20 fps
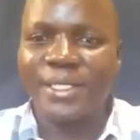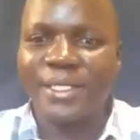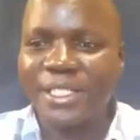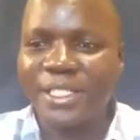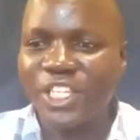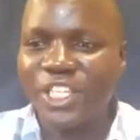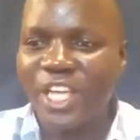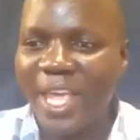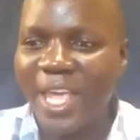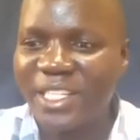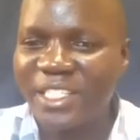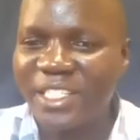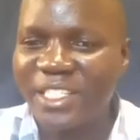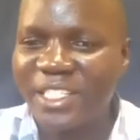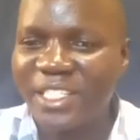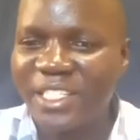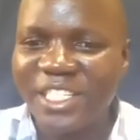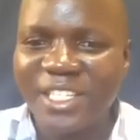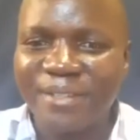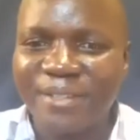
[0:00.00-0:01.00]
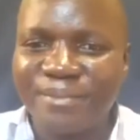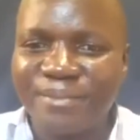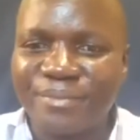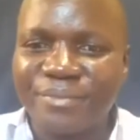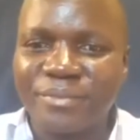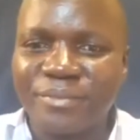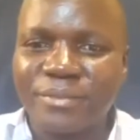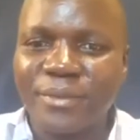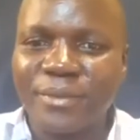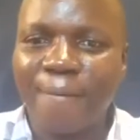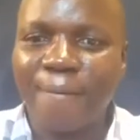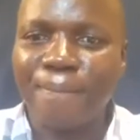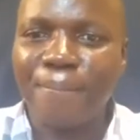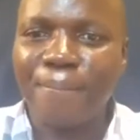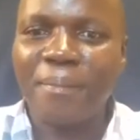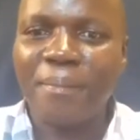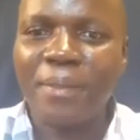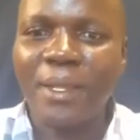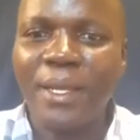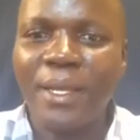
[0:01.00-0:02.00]
it change
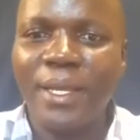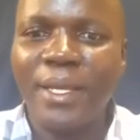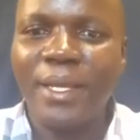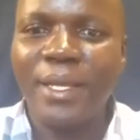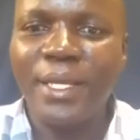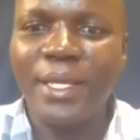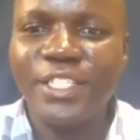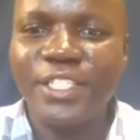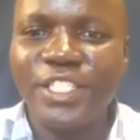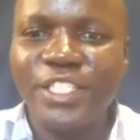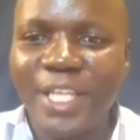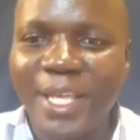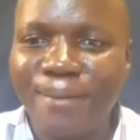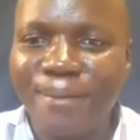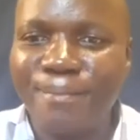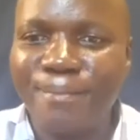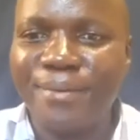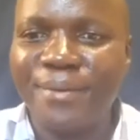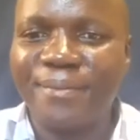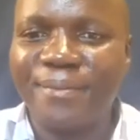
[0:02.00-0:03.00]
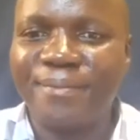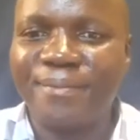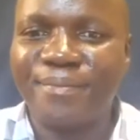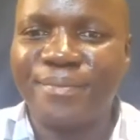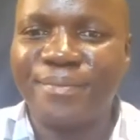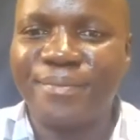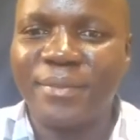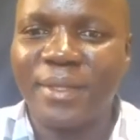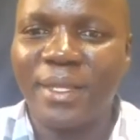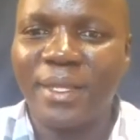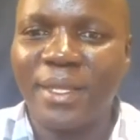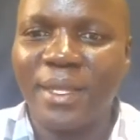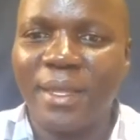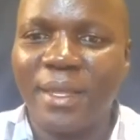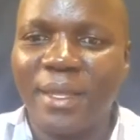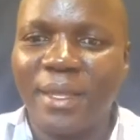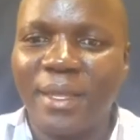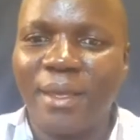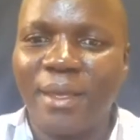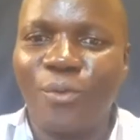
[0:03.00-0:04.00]
its shape
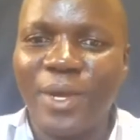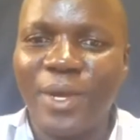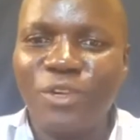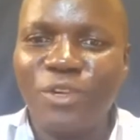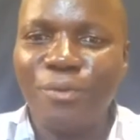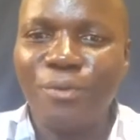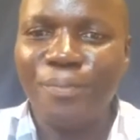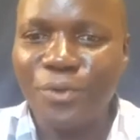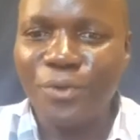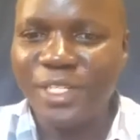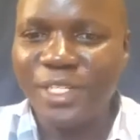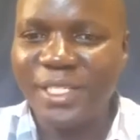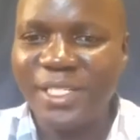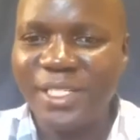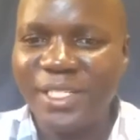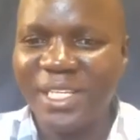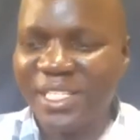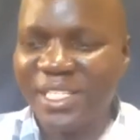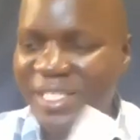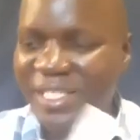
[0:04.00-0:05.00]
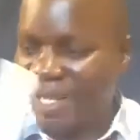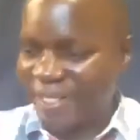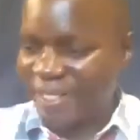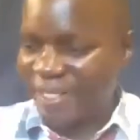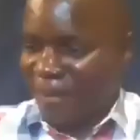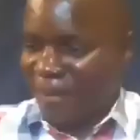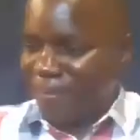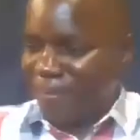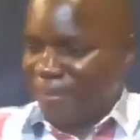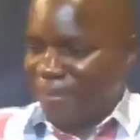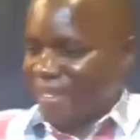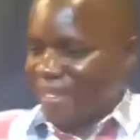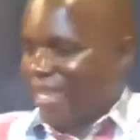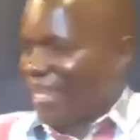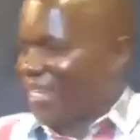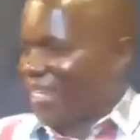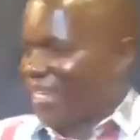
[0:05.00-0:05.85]
when you put it in something else?